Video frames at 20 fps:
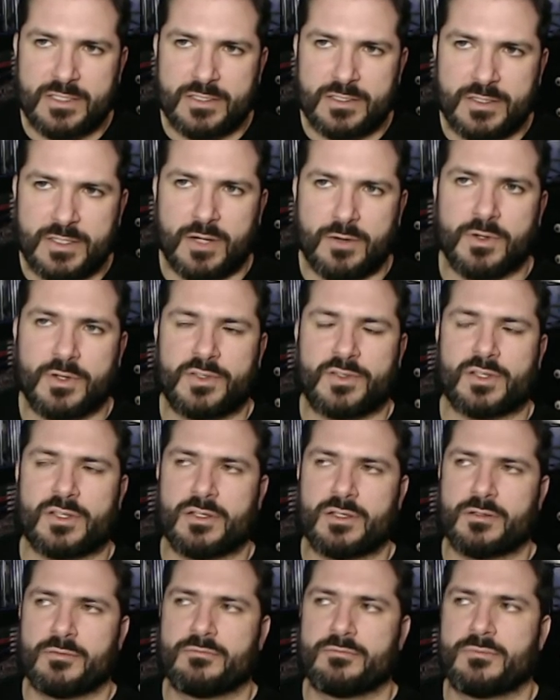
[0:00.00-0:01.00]
There were
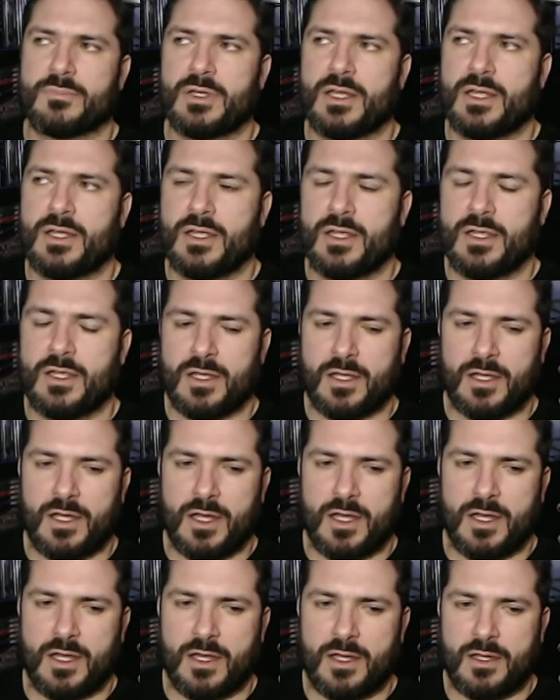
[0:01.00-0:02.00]
some
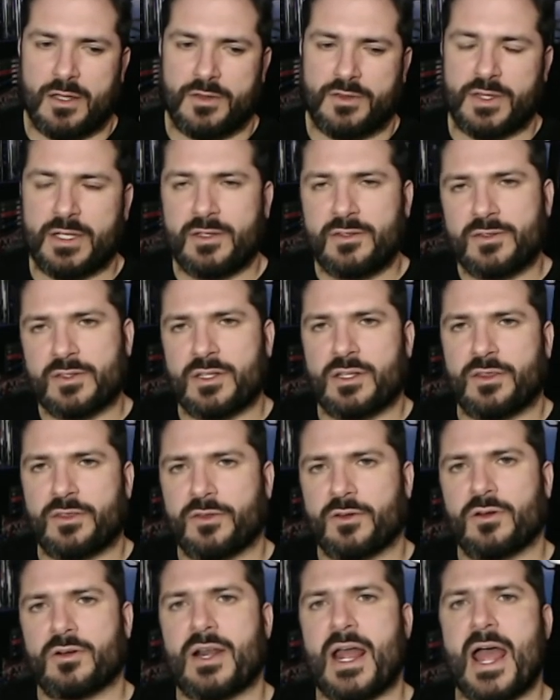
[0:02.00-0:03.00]
things in the
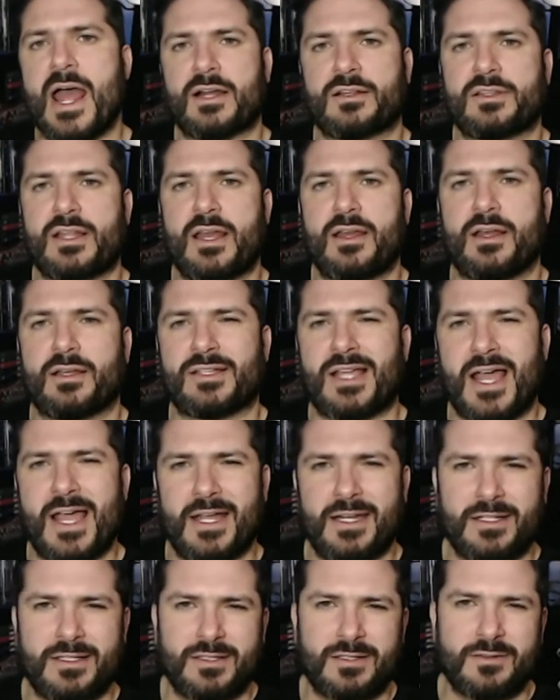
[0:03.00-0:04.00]
third act that
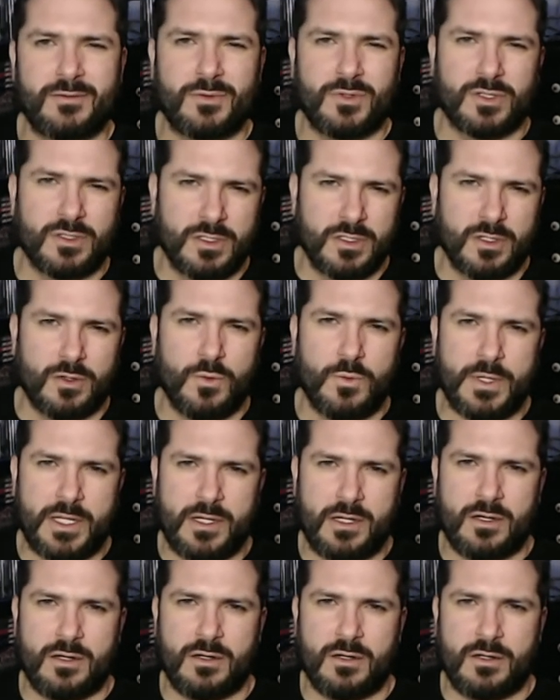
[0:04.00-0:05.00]
kind of were a little
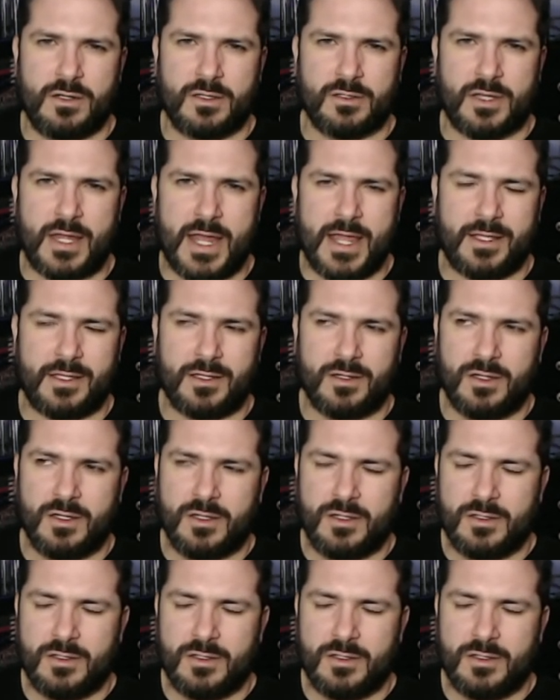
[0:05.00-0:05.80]
weird, like